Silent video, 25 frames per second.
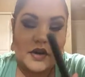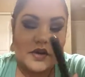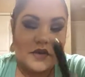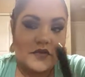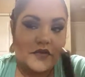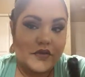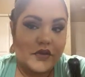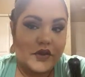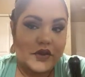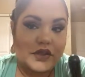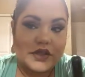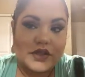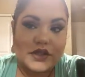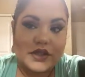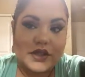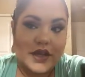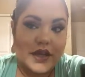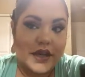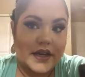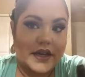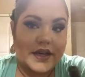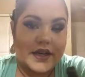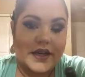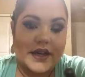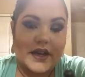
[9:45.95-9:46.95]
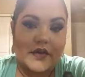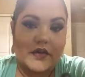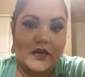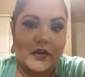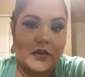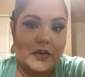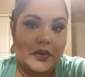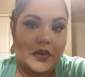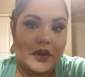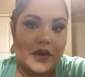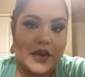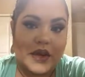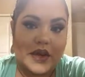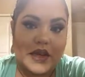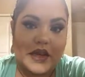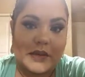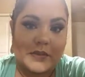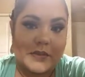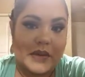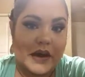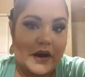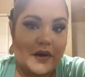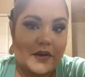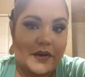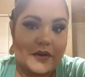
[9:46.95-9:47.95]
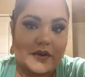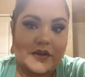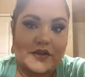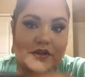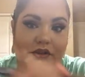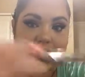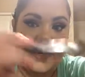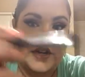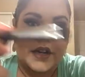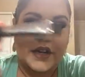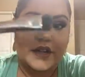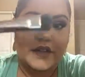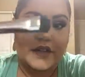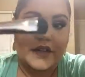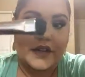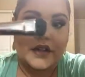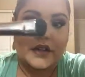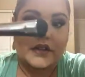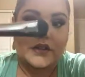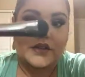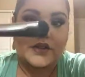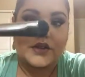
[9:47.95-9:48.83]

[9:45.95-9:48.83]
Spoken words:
Unfortunately, I can never put any powders or anything,